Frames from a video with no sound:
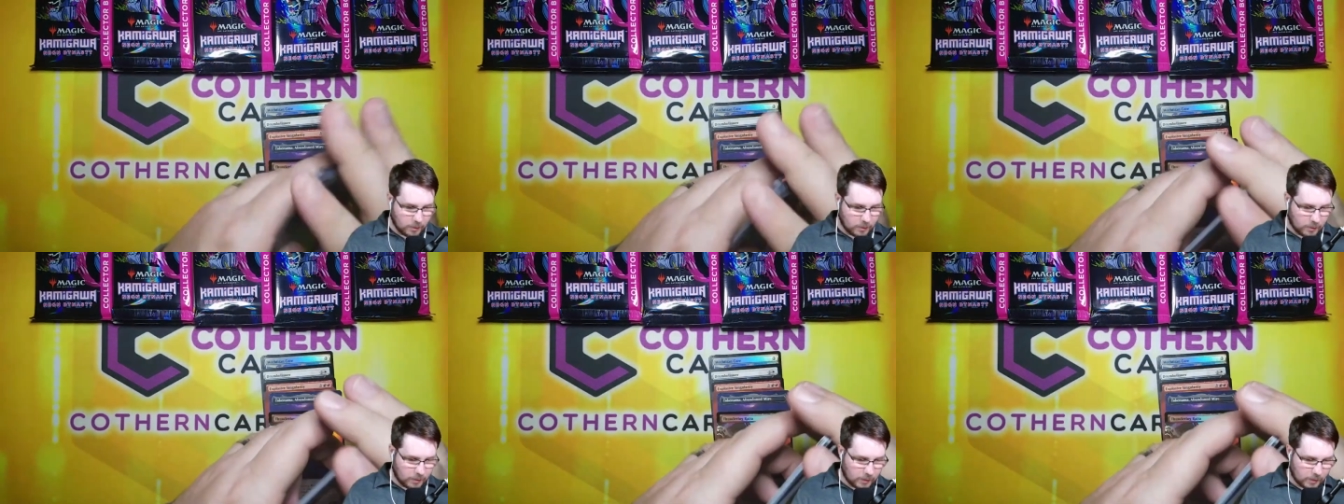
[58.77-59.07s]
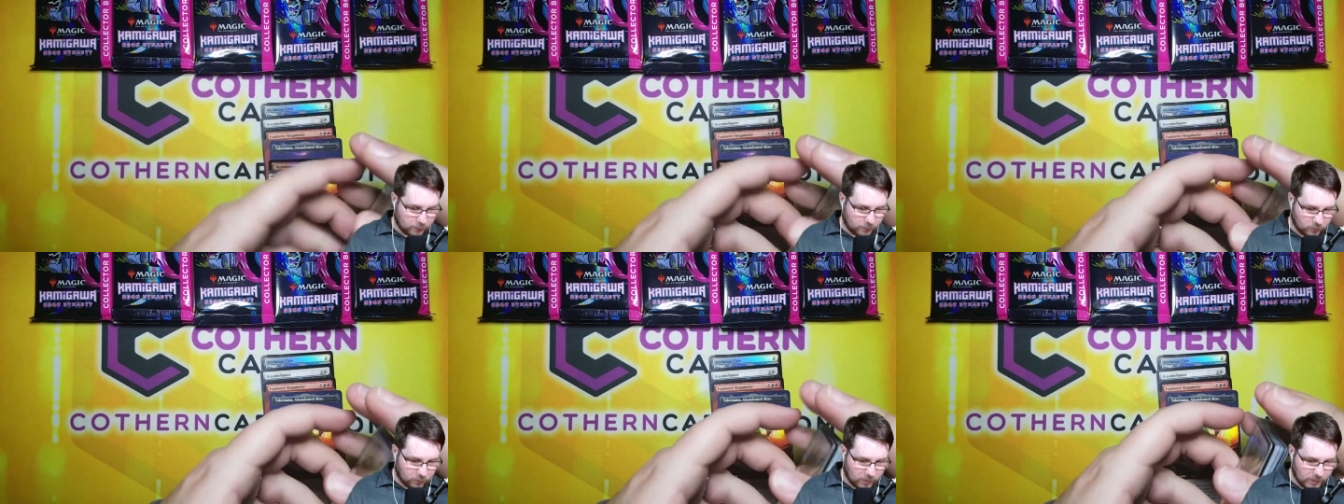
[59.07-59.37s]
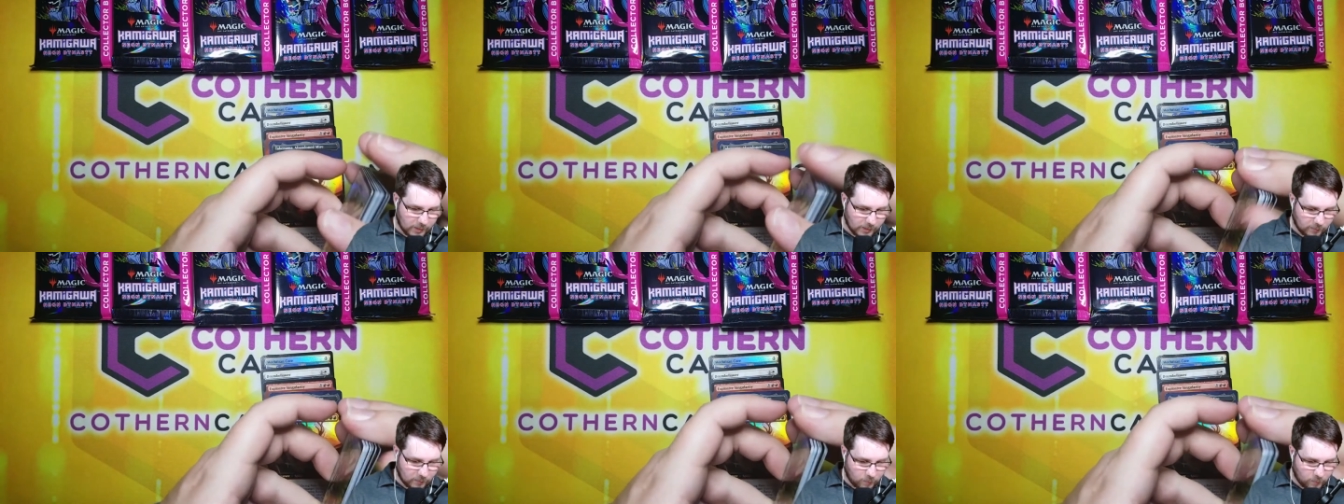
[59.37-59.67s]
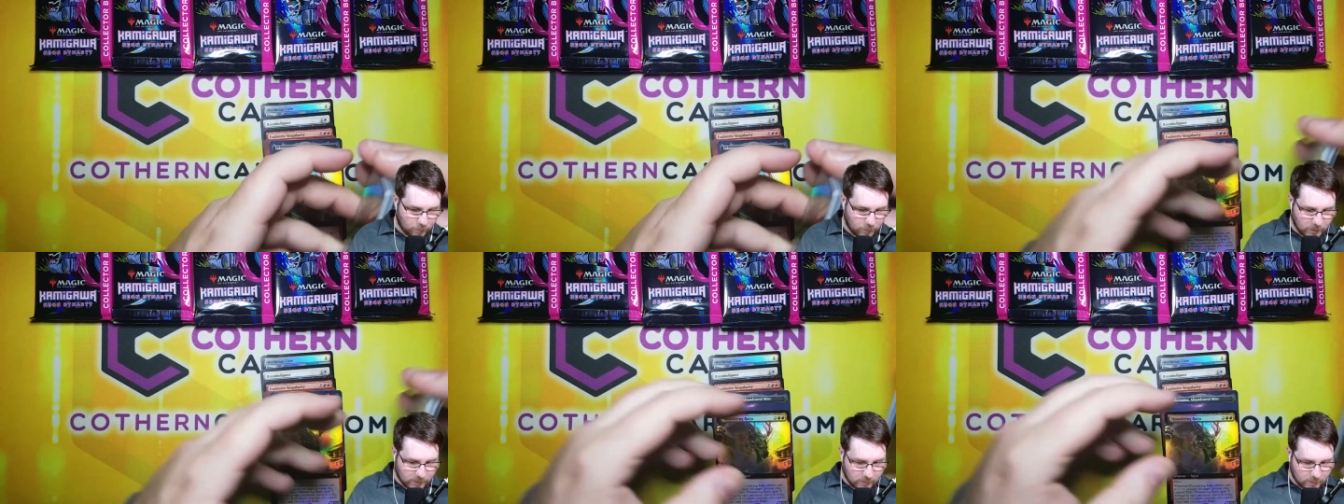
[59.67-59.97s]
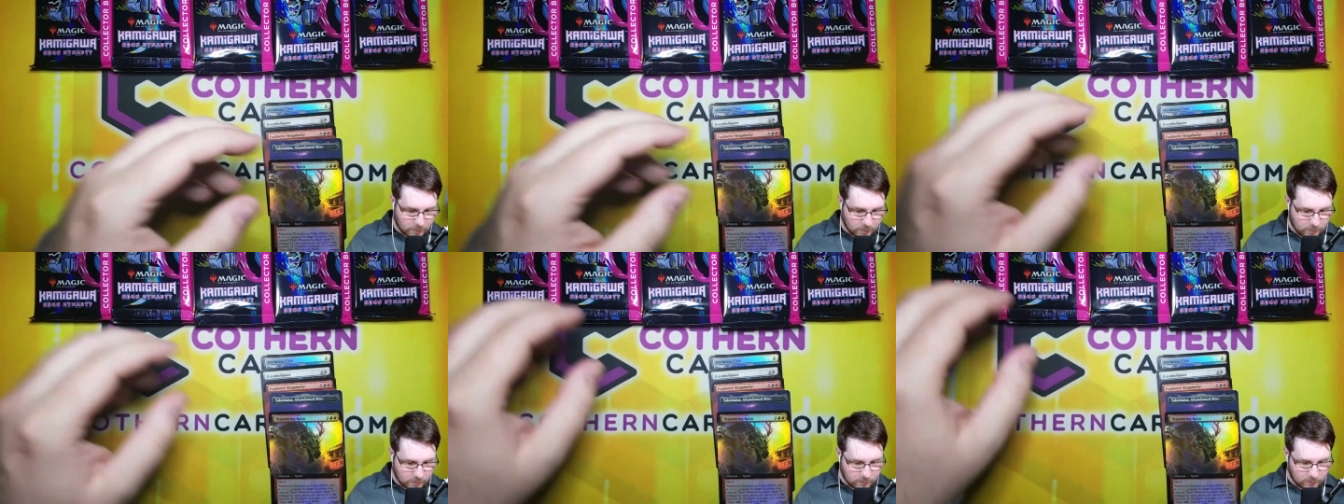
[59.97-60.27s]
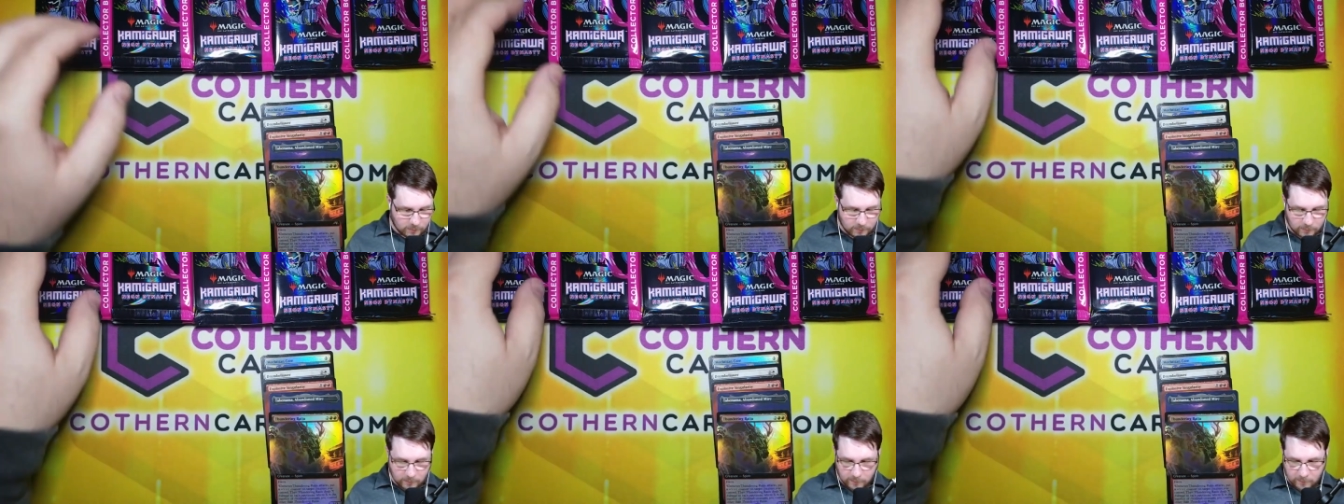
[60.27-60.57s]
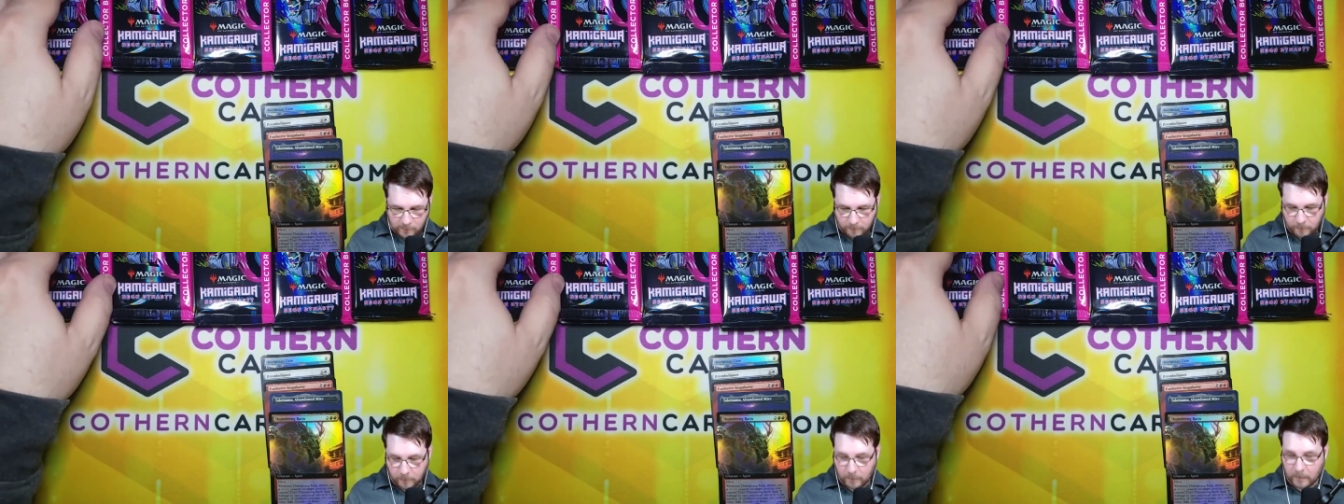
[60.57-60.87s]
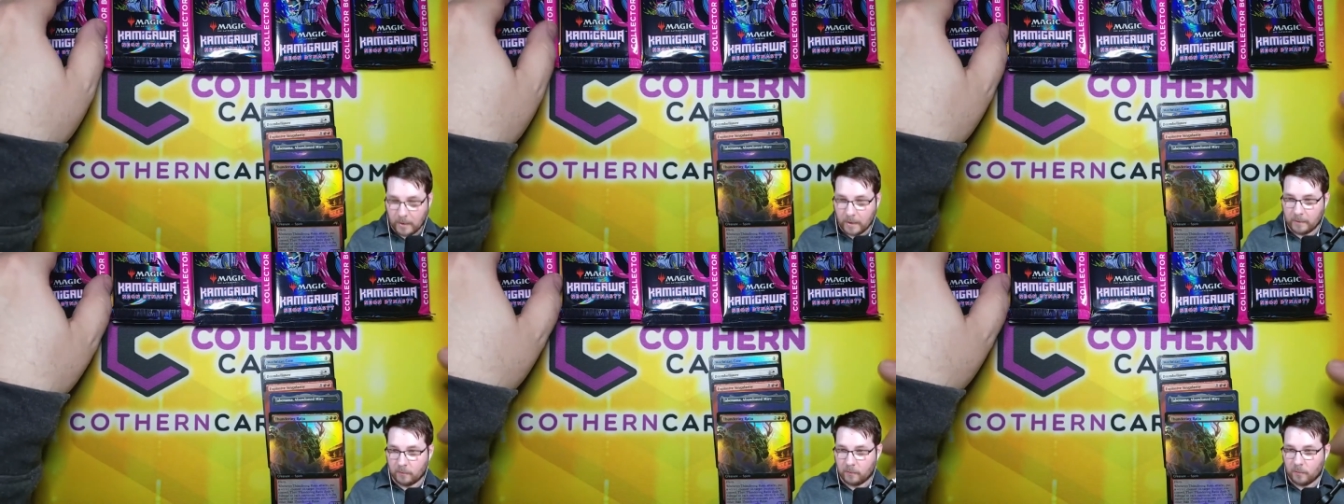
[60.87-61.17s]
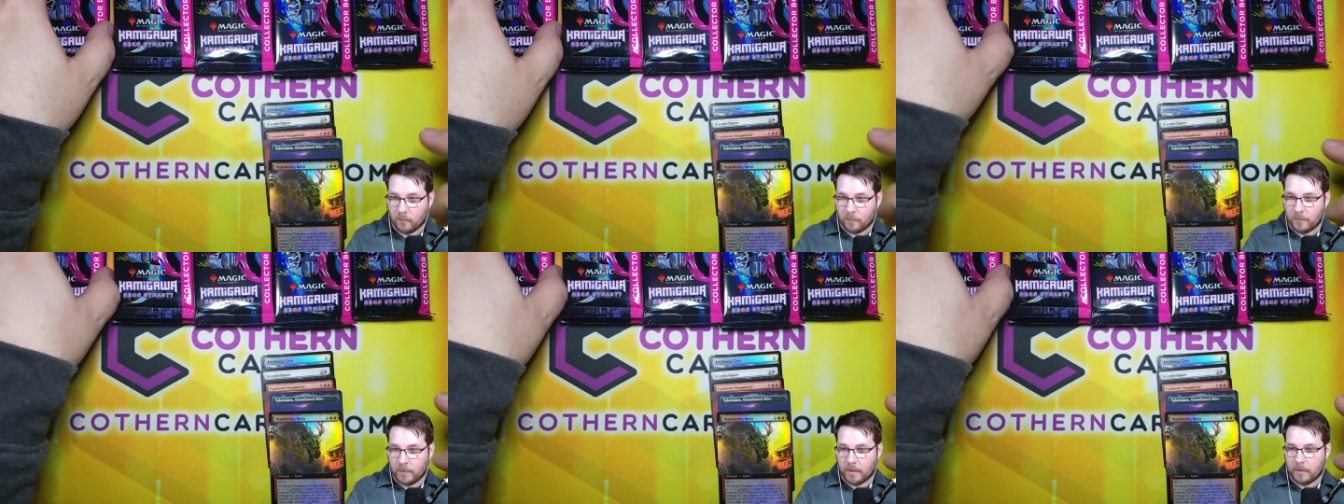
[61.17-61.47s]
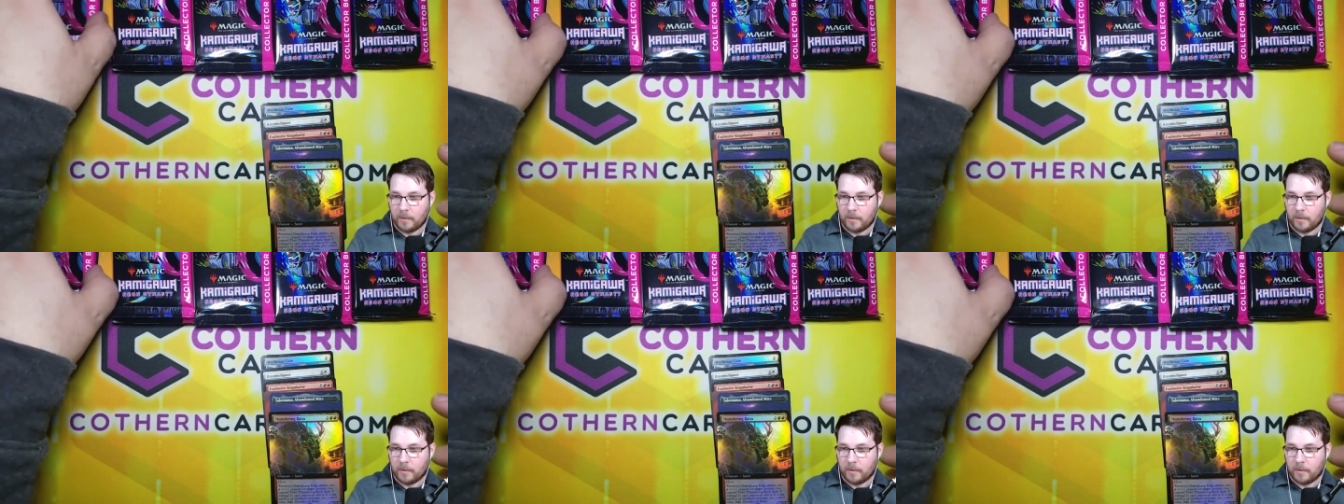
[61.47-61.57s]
Uh, so you got some big cards and some not so big